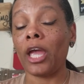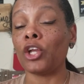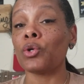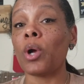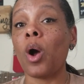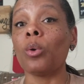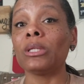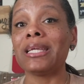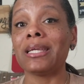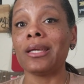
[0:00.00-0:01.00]
And you're
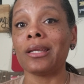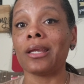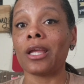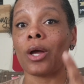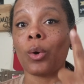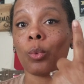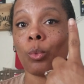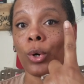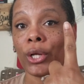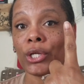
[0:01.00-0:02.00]
only getting
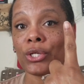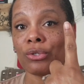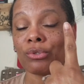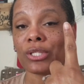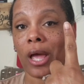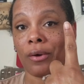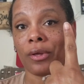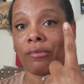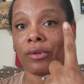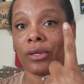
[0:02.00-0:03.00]
one use out
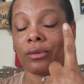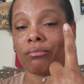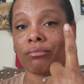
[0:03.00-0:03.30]
of it,